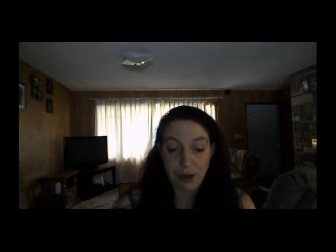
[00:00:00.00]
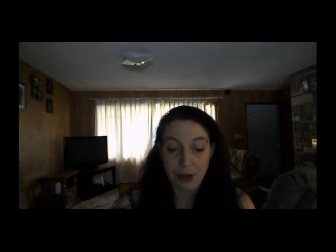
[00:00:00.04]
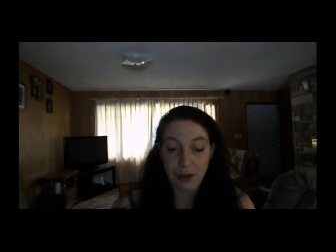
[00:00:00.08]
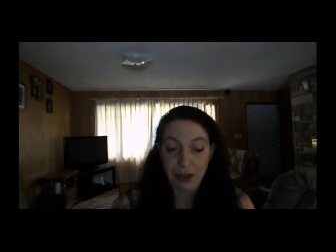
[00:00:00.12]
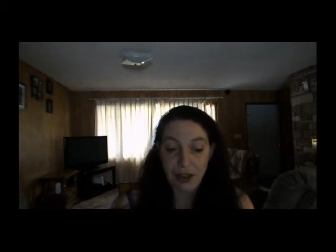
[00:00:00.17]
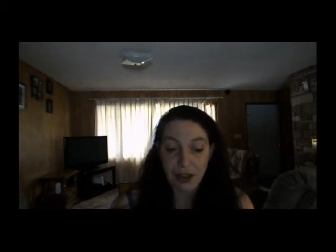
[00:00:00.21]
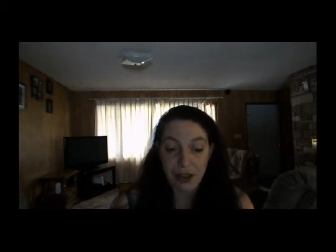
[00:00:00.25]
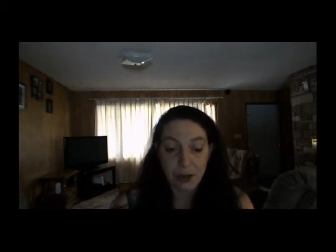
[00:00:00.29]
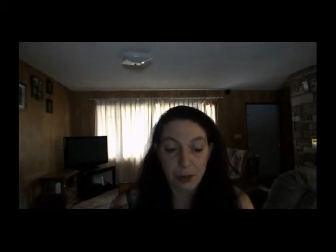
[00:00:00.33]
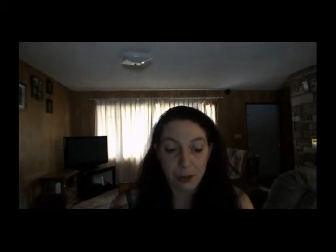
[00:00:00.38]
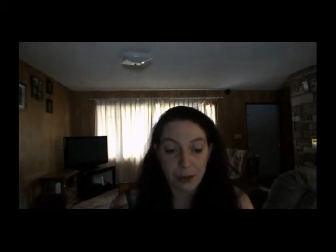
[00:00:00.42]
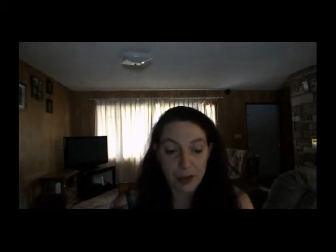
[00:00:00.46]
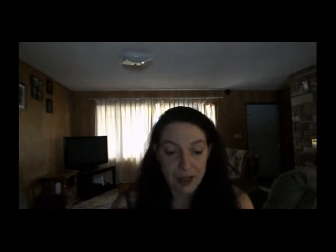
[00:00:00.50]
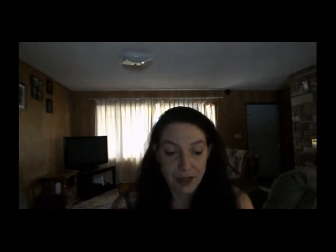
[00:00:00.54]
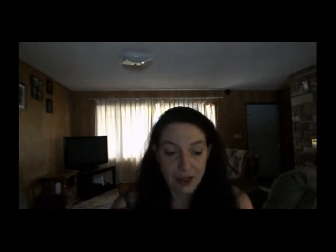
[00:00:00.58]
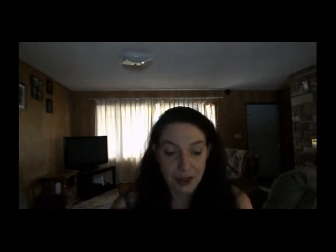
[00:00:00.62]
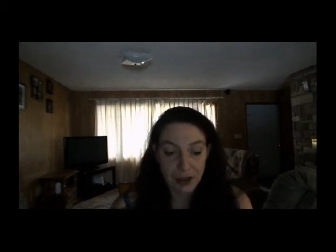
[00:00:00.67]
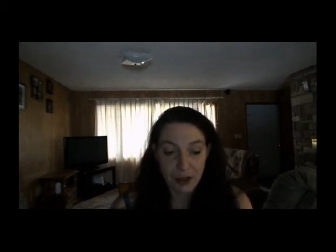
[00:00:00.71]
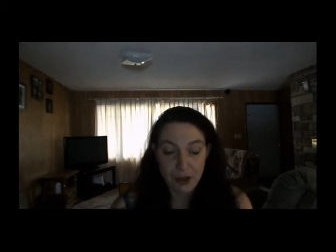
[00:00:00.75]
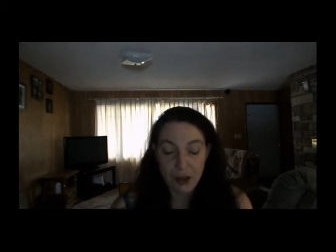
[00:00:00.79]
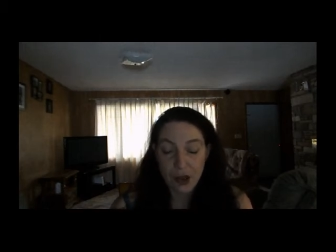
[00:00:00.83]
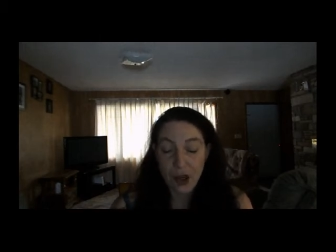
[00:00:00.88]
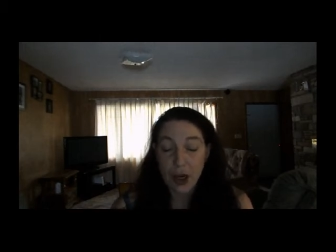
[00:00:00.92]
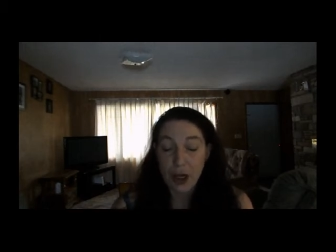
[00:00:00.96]
you need to
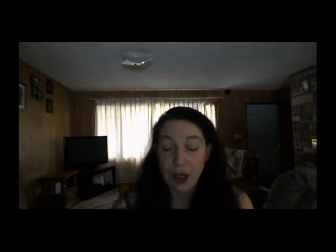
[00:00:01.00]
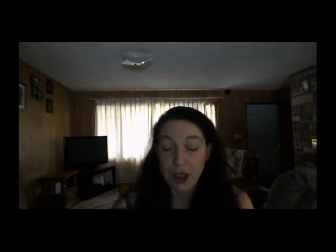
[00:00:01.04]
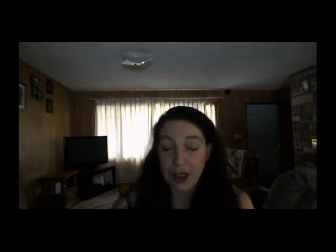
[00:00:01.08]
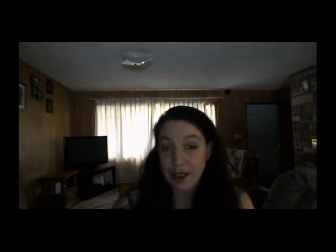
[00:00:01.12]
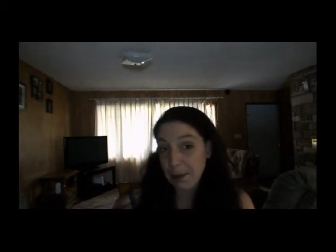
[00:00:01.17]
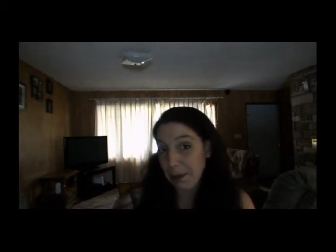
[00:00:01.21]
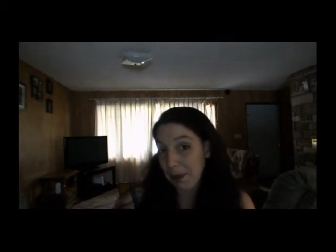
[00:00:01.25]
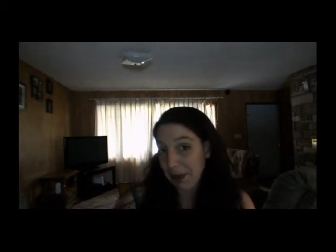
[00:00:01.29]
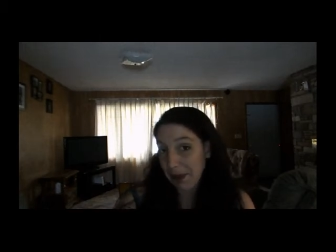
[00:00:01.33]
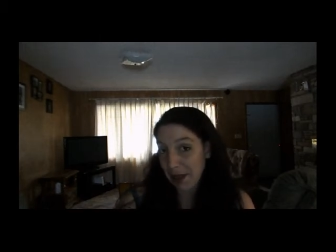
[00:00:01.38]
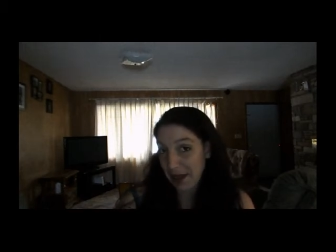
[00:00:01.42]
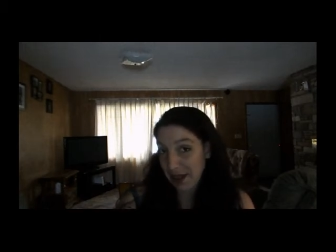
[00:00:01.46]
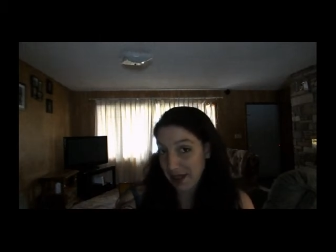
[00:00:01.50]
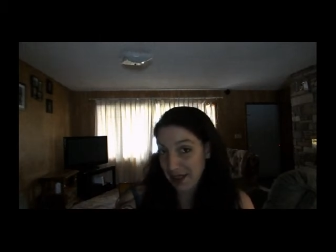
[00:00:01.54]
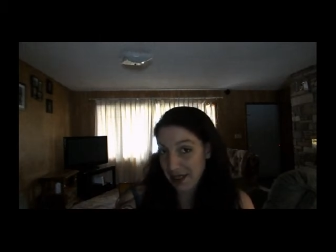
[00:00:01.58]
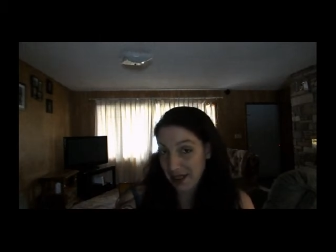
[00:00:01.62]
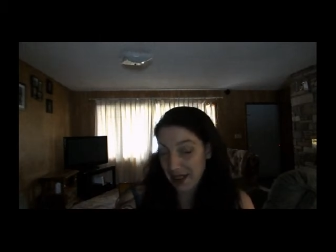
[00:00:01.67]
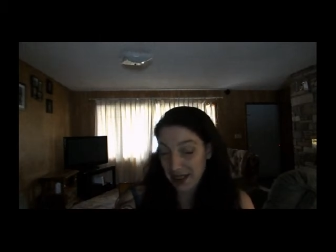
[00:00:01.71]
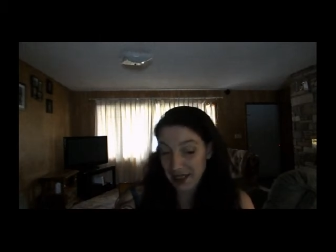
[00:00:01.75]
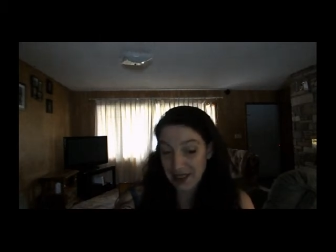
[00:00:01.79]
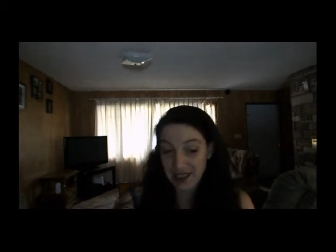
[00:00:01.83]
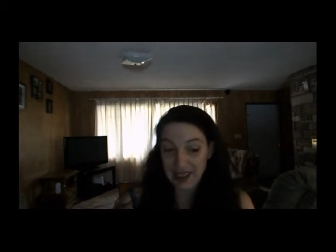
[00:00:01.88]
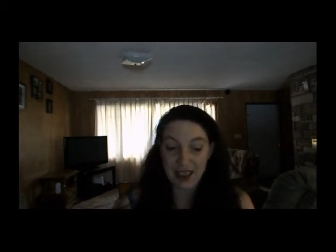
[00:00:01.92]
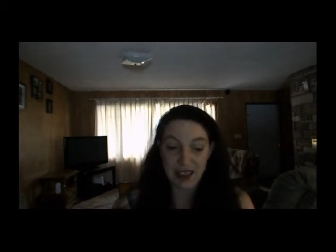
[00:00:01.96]
research and experience
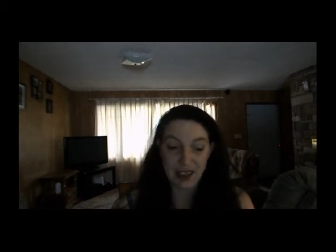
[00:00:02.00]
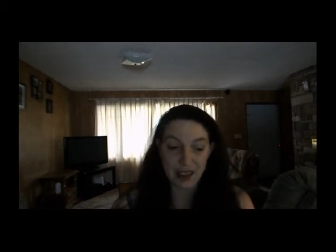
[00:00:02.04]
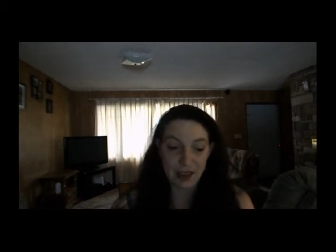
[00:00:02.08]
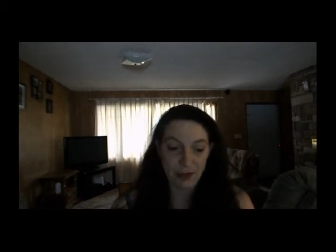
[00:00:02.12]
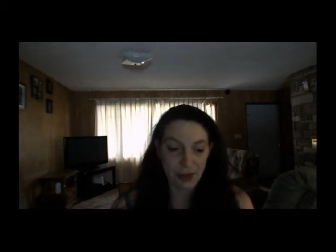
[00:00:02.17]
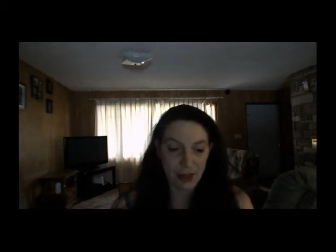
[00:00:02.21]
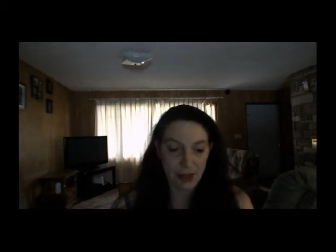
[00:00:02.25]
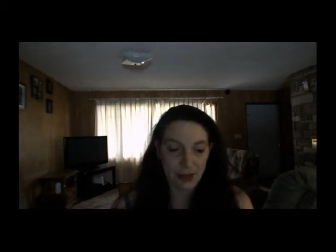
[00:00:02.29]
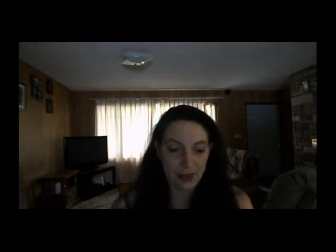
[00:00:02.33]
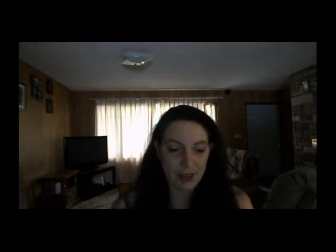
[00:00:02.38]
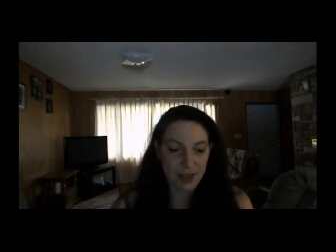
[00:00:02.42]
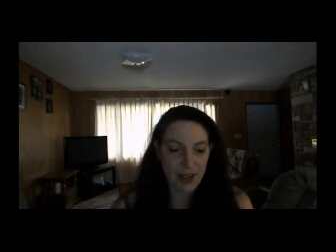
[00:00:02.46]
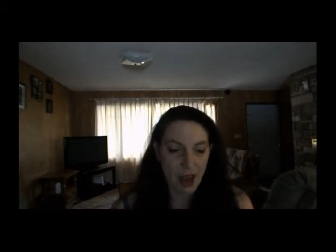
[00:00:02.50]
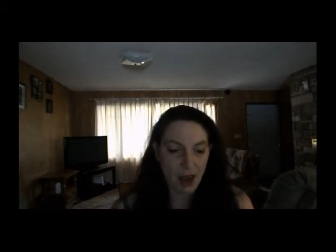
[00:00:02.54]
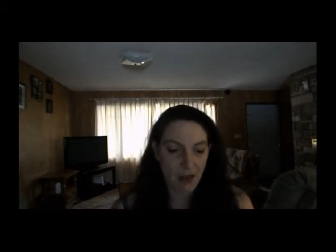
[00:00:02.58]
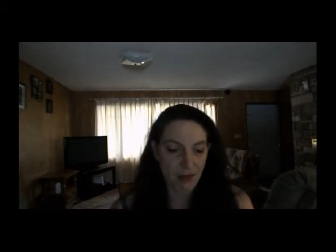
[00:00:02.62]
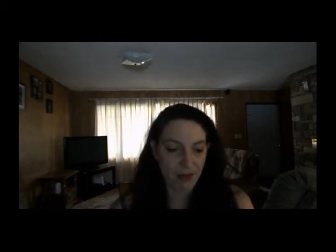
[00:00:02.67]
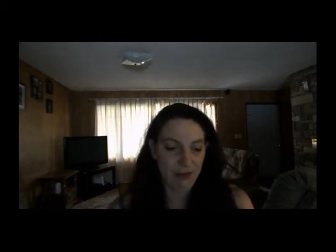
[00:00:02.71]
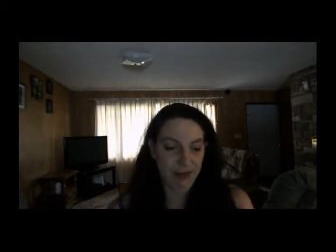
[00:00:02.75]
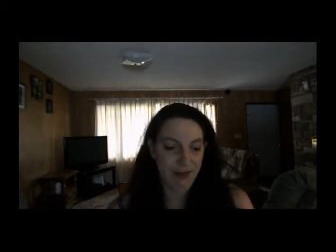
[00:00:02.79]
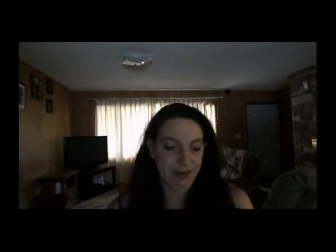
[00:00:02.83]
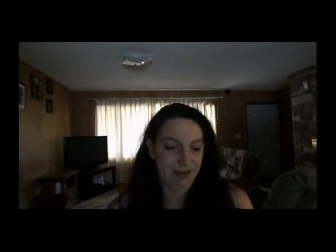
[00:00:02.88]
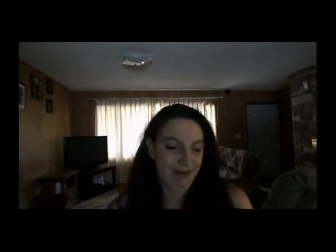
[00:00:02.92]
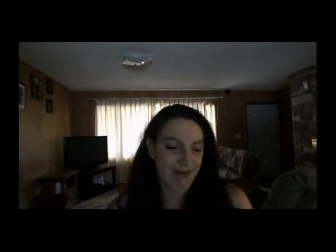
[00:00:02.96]
these things for
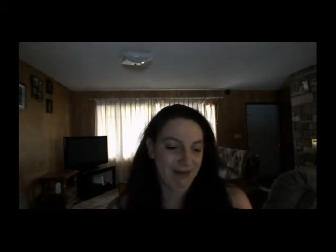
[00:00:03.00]
yourself.